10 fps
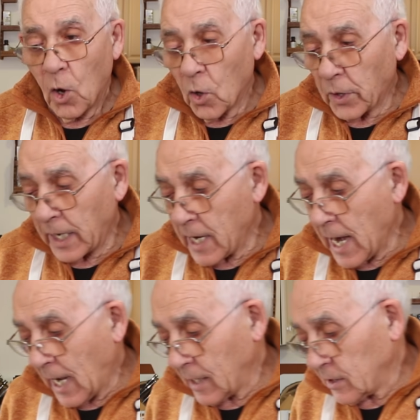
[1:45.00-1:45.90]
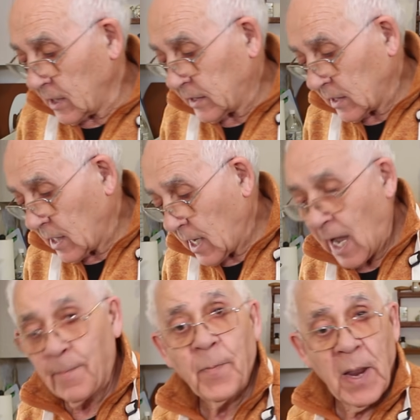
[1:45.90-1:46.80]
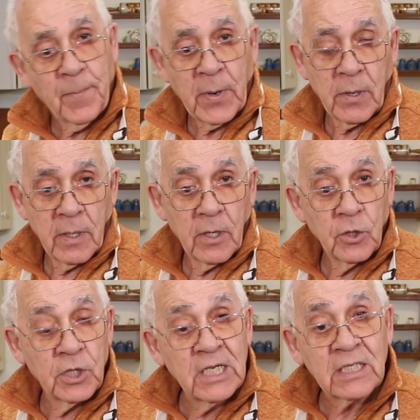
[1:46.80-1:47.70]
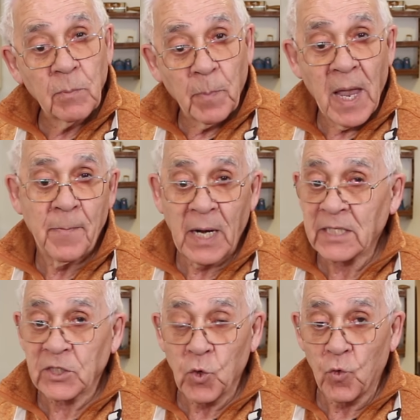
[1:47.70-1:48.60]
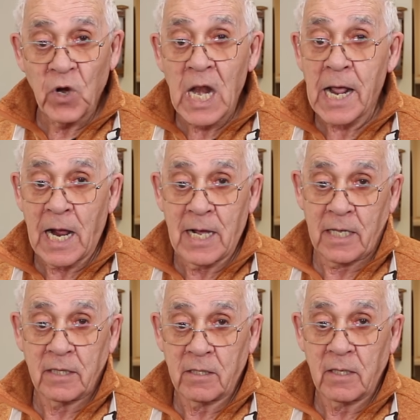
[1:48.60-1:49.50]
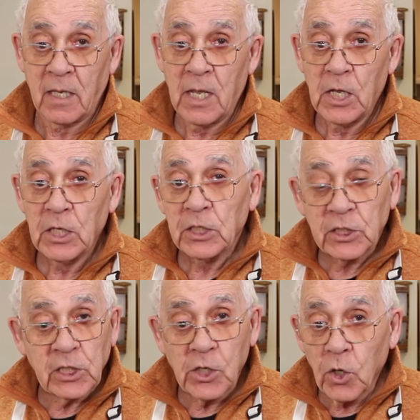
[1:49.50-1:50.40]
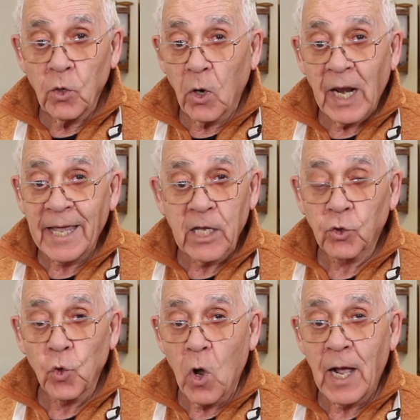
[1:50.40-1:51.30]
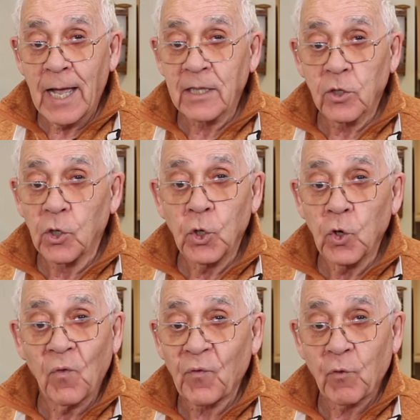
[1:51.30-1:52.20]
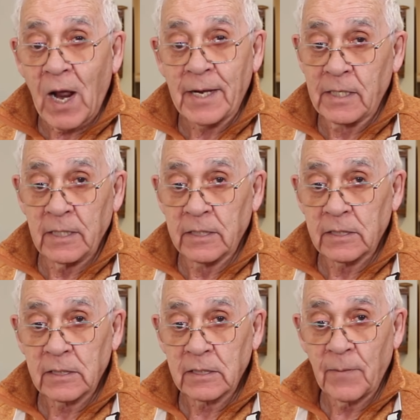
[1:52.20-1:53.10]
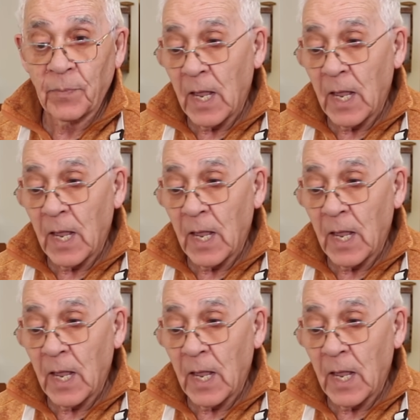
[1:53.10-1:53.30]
Okay, now this is the pepper. This pepper is really hot. So you don't like it too hot, no fry this.